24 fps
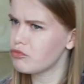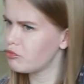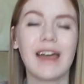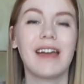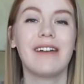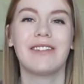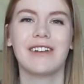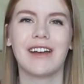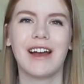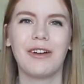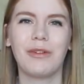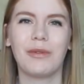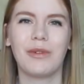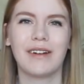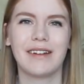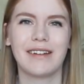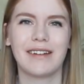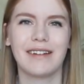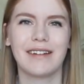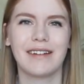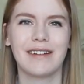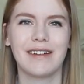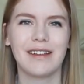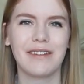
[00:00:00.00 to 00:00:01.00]
I've got
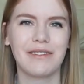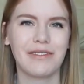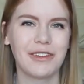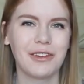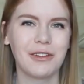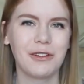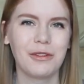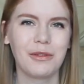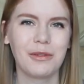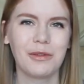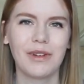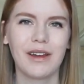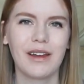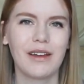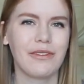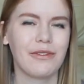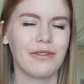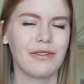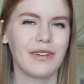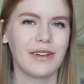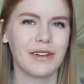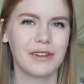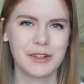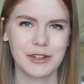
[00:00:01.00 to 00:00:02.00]
one. If you
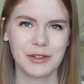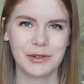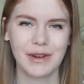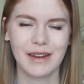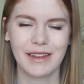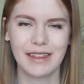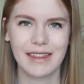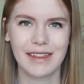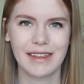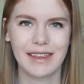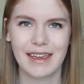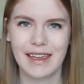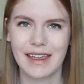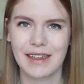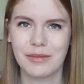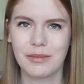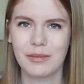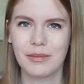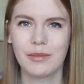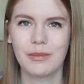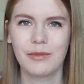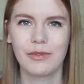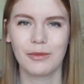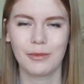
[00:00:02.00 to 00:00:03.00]
have enjoyed the
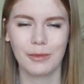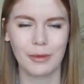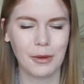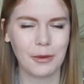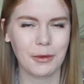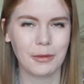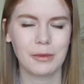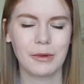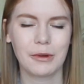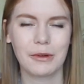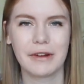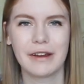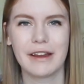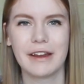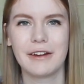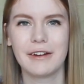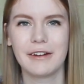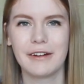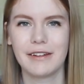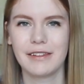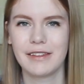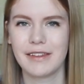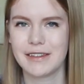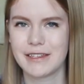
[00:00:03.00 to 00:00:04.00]
game Rogue
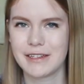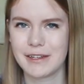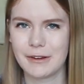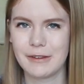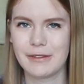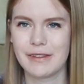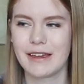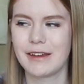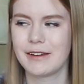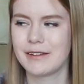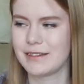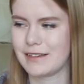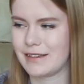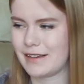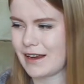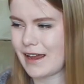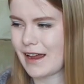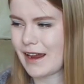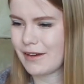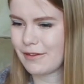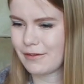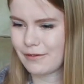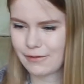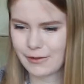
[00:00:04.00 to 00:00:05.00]
Warrior, the
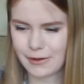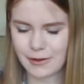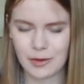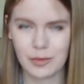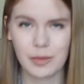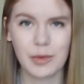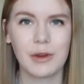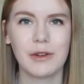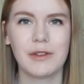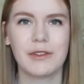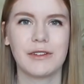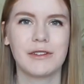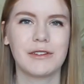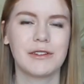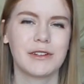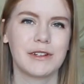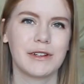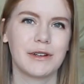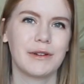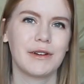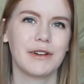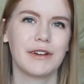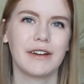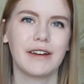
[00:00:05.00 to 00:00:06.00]
2009 first-person
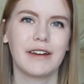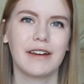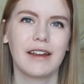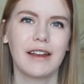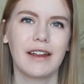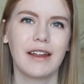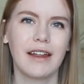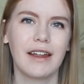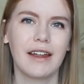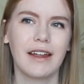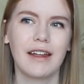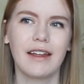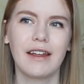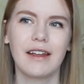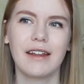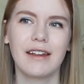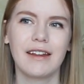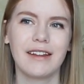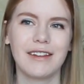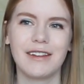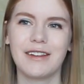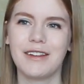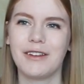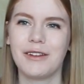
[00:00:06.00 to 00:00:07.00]
shooter,
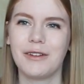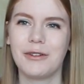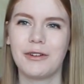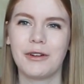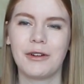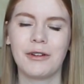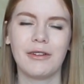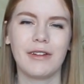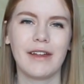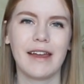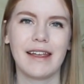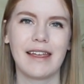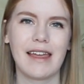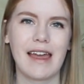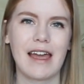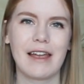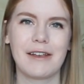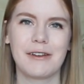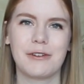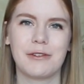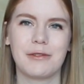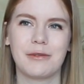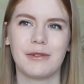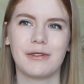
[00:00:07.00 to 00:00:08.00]
you don't like
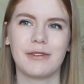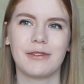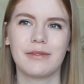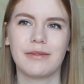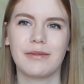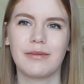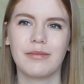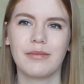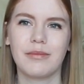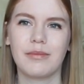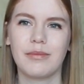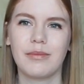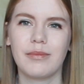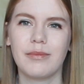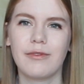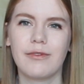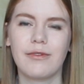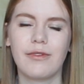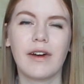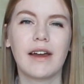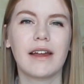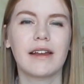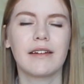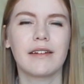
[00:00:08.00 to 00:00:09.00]
actual
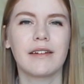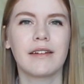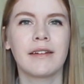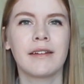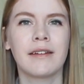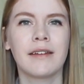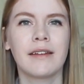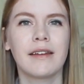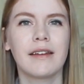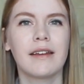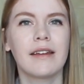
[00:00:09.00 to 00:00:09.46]
fun.